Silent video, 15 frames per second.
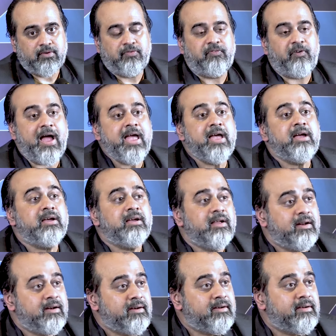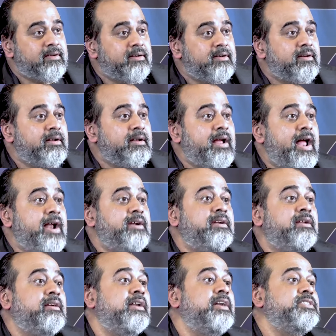to fire
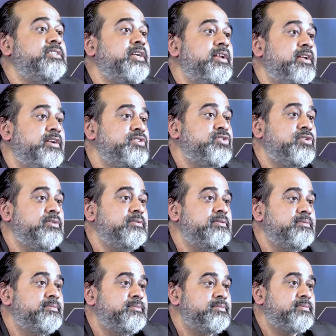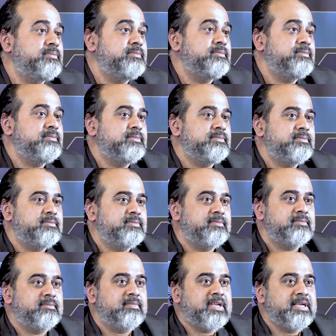at Krishna and Arjun.
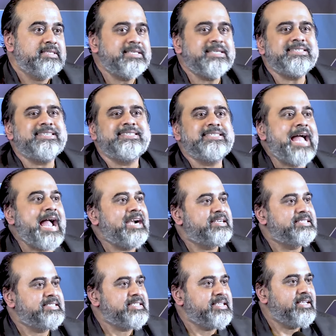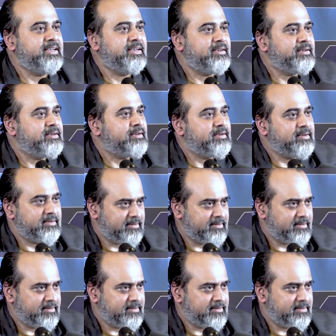Such a sad scene